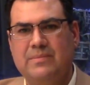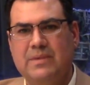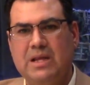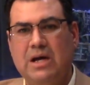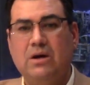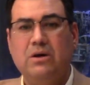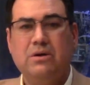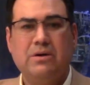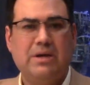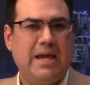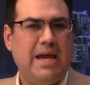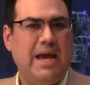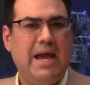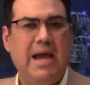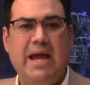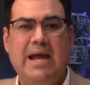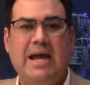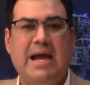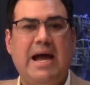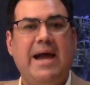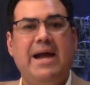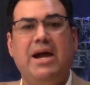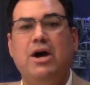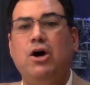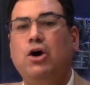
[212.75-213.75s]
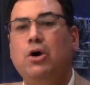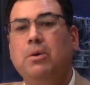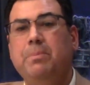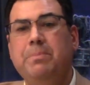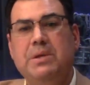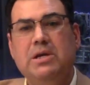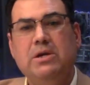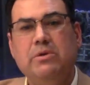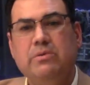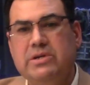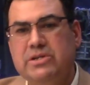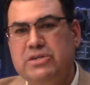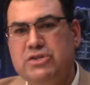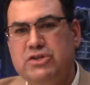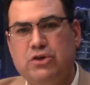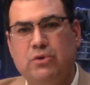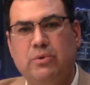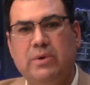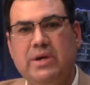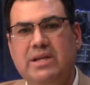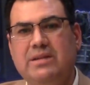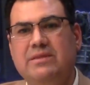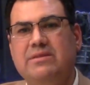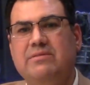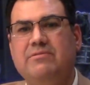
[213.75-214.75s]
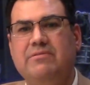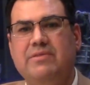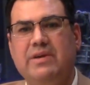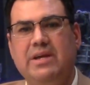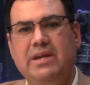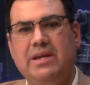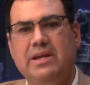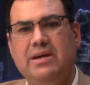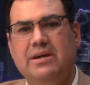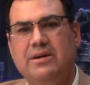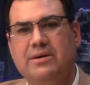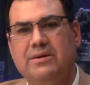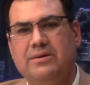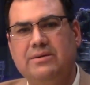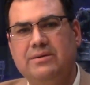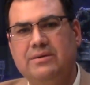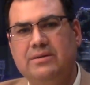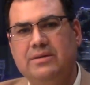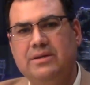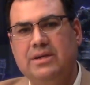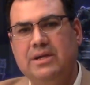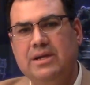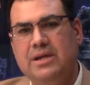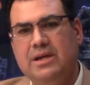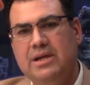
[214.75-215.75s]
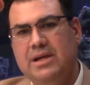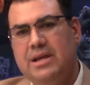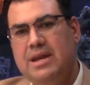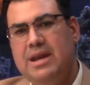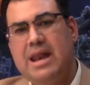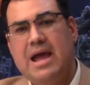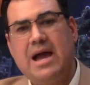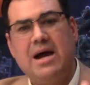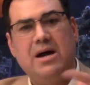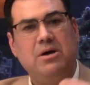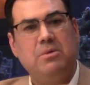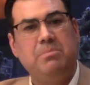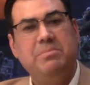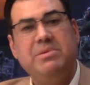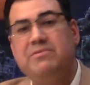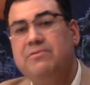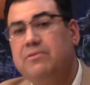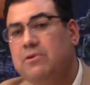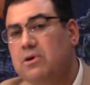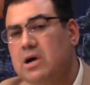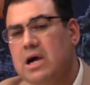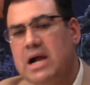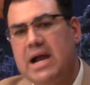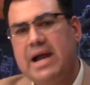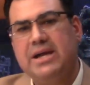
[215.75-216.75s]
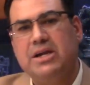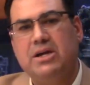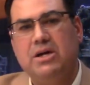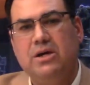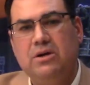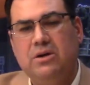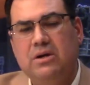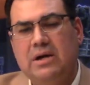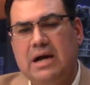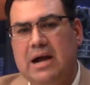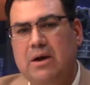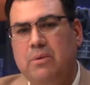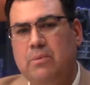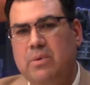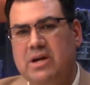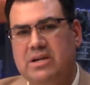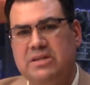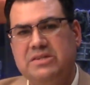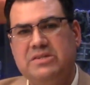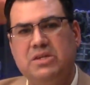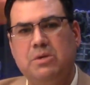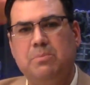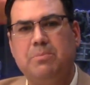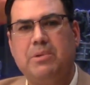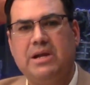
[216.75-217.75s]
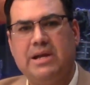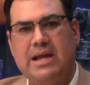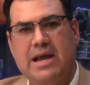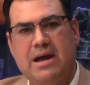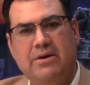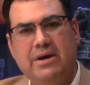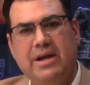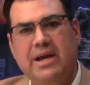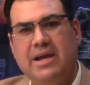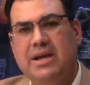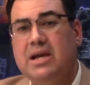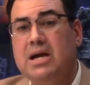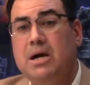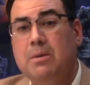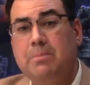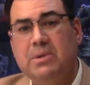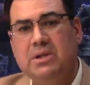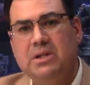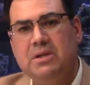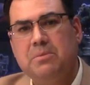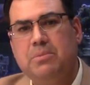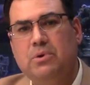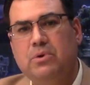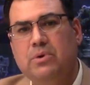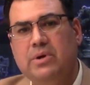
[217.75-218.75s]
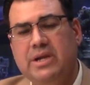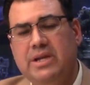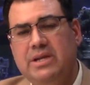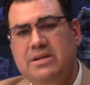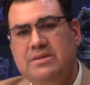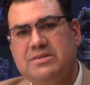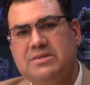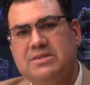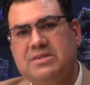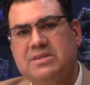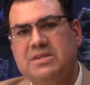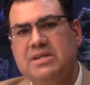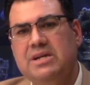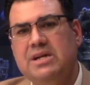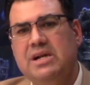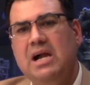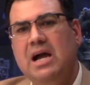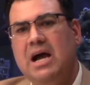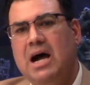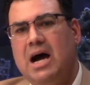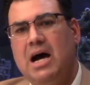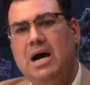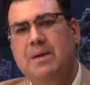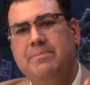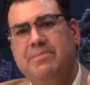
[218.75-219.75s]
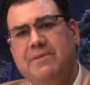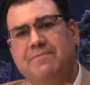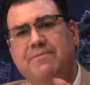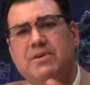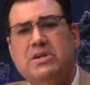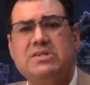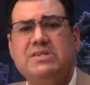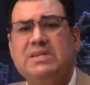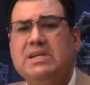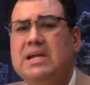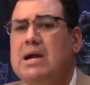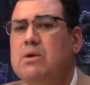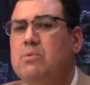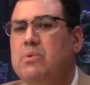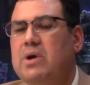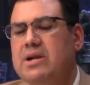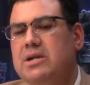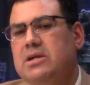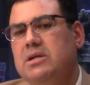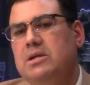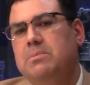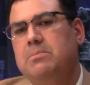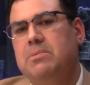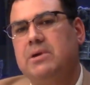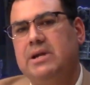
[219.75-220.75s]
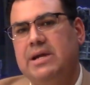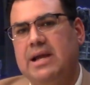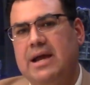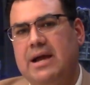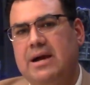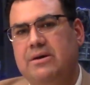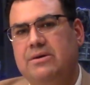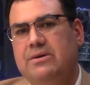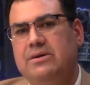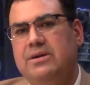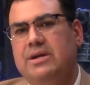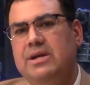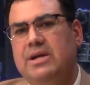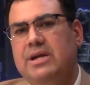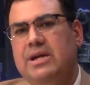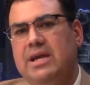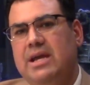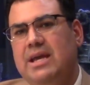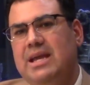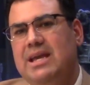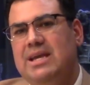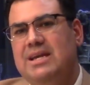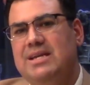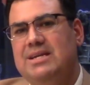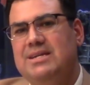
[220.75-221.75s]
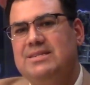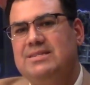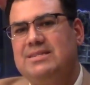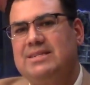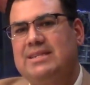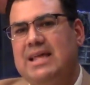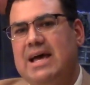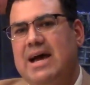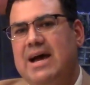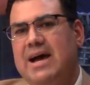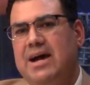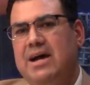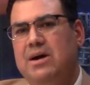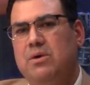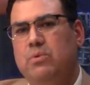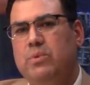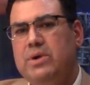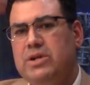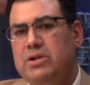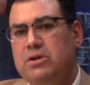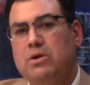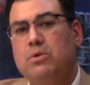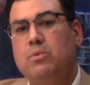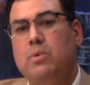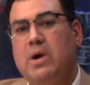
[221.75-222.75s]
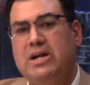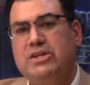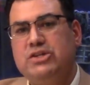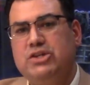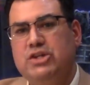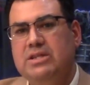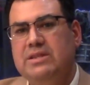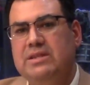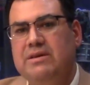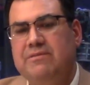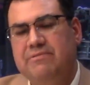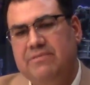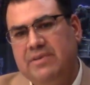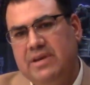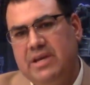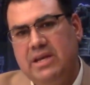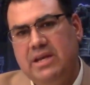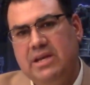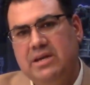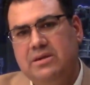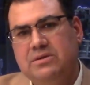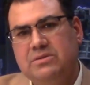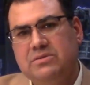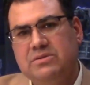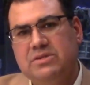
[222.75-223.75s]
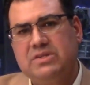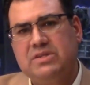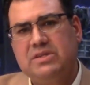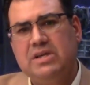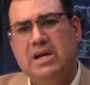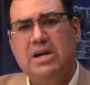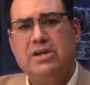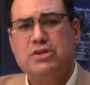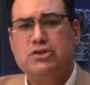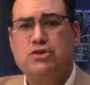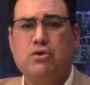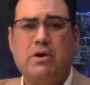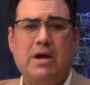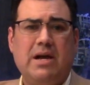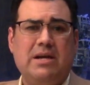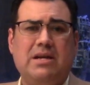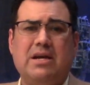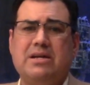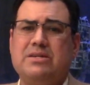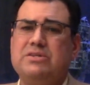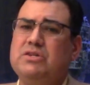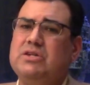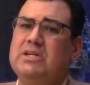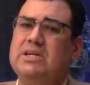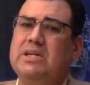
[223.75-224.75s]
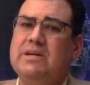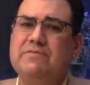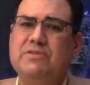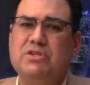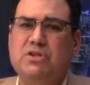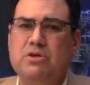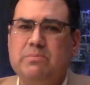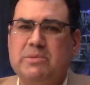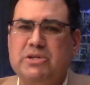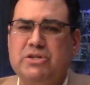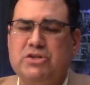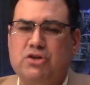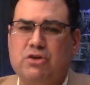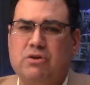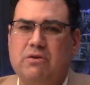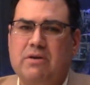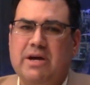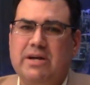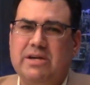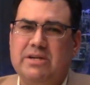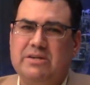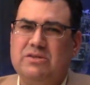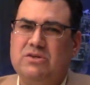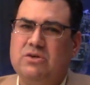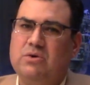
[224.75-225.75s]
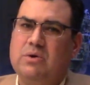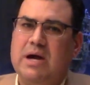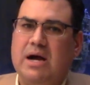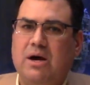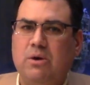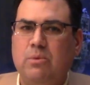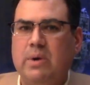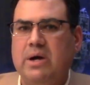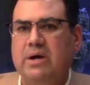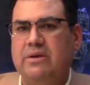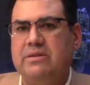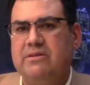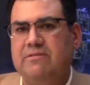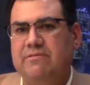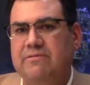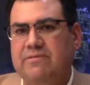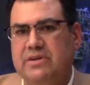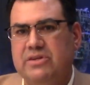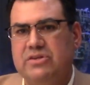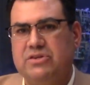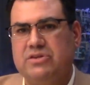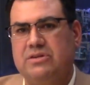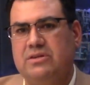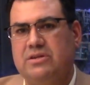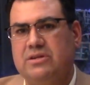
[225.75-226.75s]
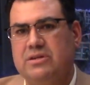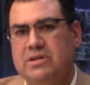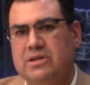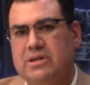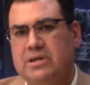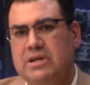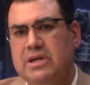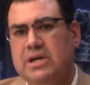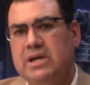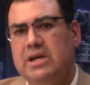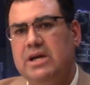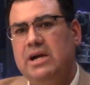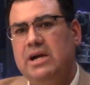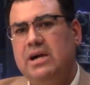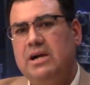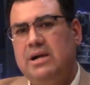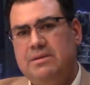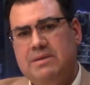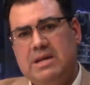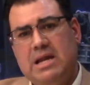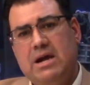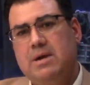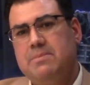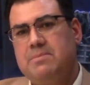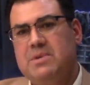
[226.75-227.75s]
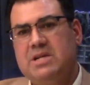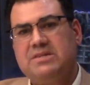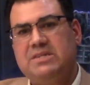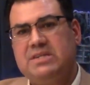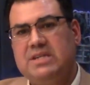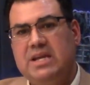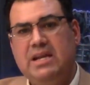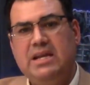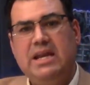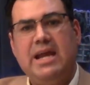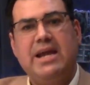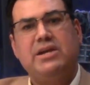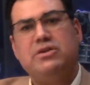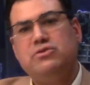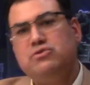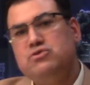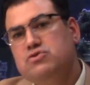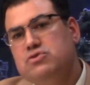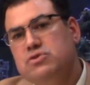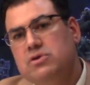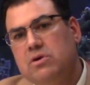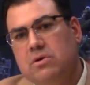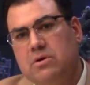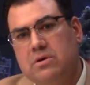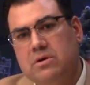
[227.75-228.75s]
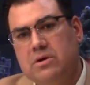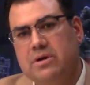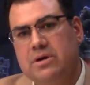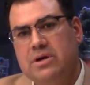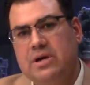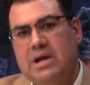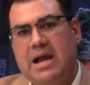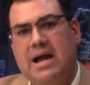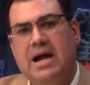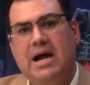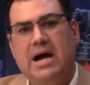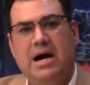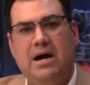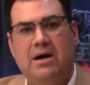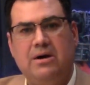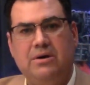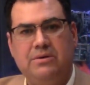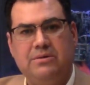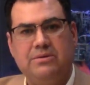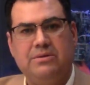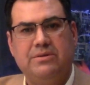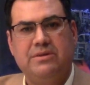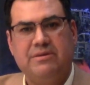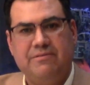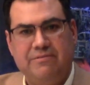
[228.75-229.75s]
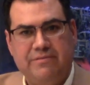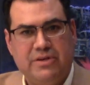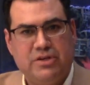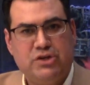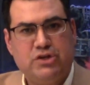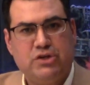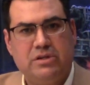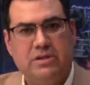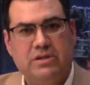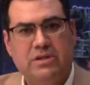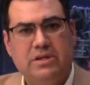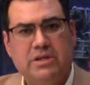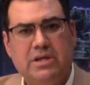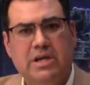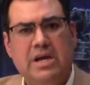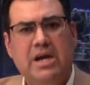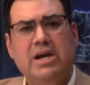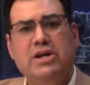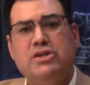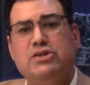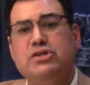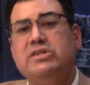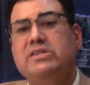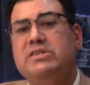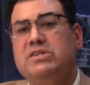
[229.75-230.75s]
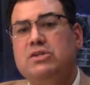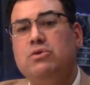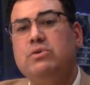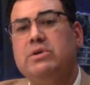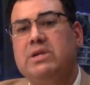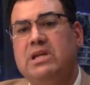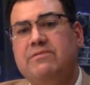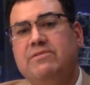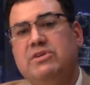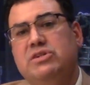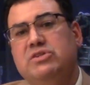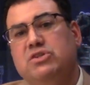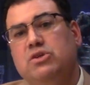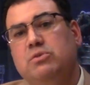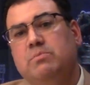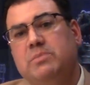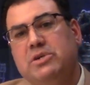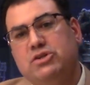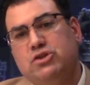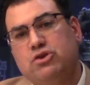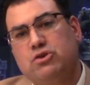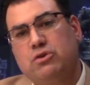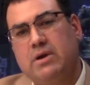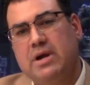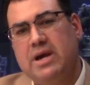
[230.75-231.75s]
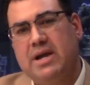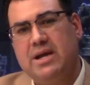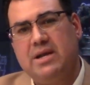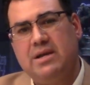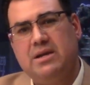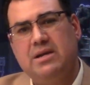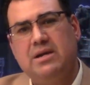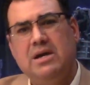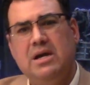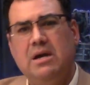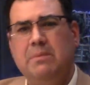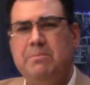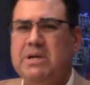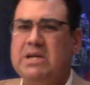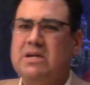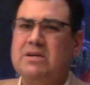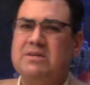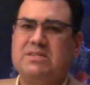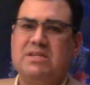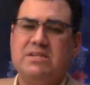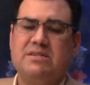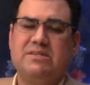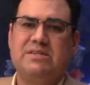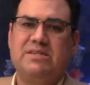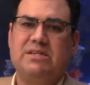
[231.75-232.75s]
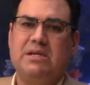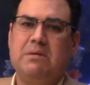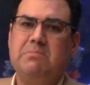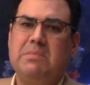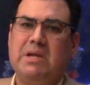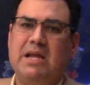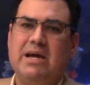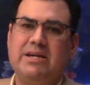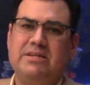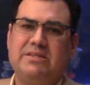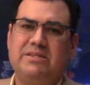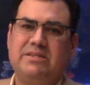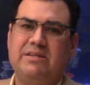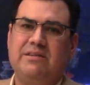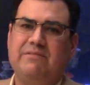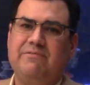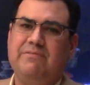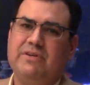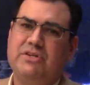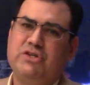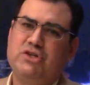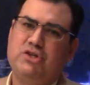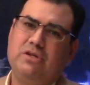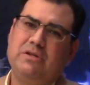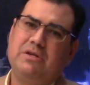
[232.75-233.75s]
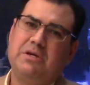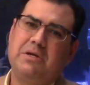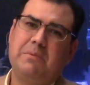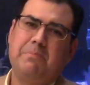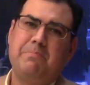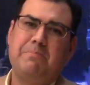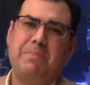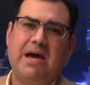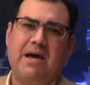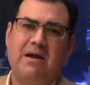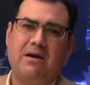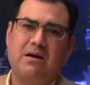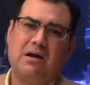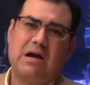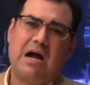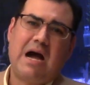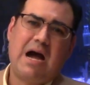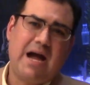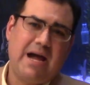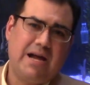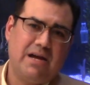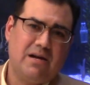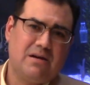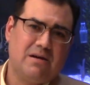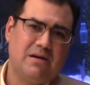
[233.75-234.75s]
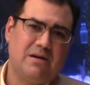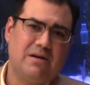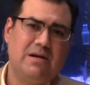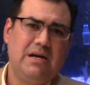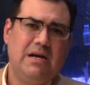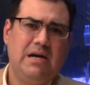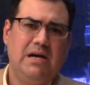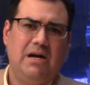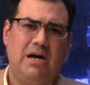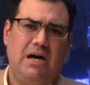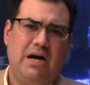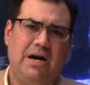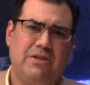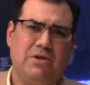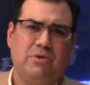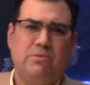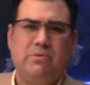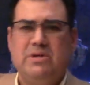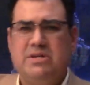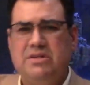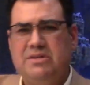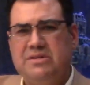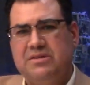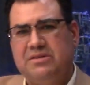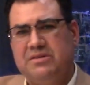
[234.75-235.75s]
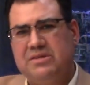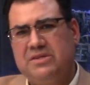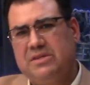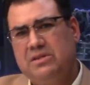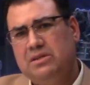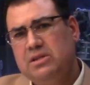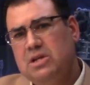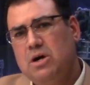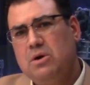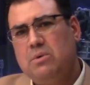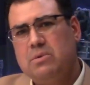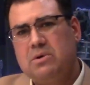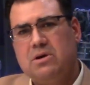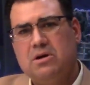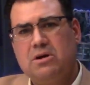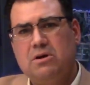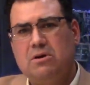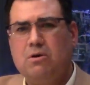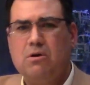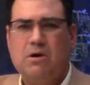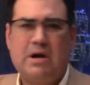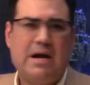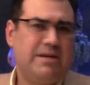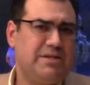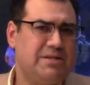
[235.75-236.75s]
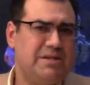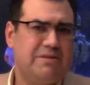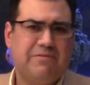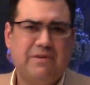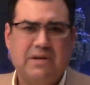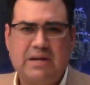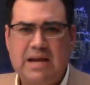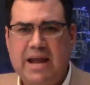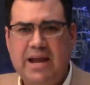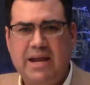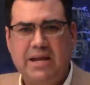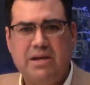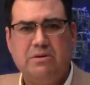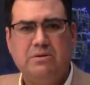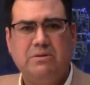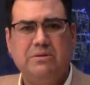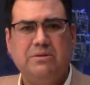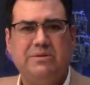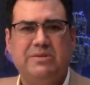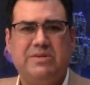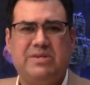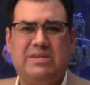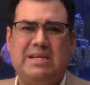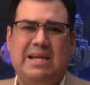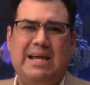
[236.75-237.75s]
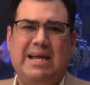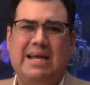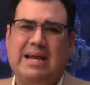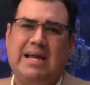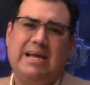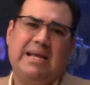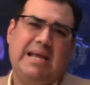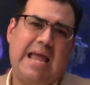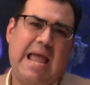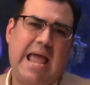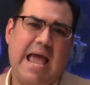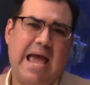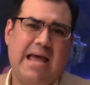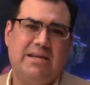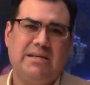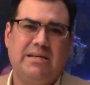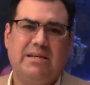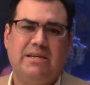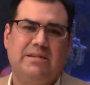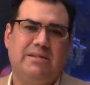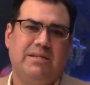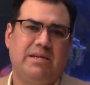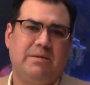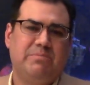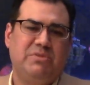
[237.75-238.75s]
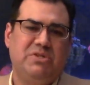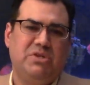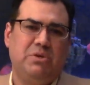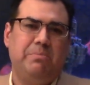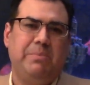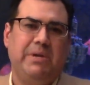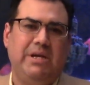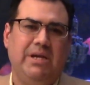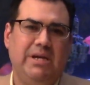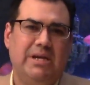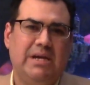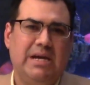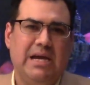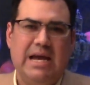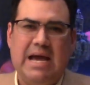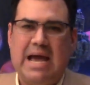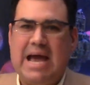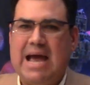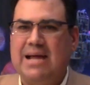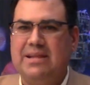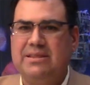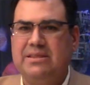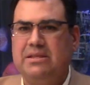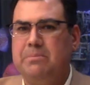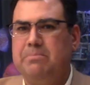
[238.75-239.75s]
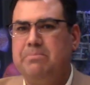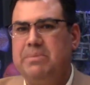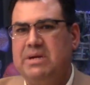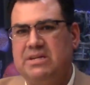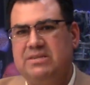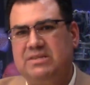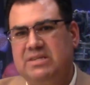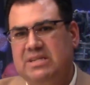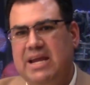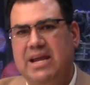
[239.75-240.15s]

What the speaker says: Okay, I hope you enjoyed the video. Now, before I go, I wanted to bring out a couple of points. The first thing I wanted to bring out is that when you're watching the videos, try not to give too much credit to how well the fish look. Now, I'm not saying ignore how the fish look, just don't give it too much credit. Because on some lights, the fish look better higher, other ones lower or at different angles, and I can't get them to be at the best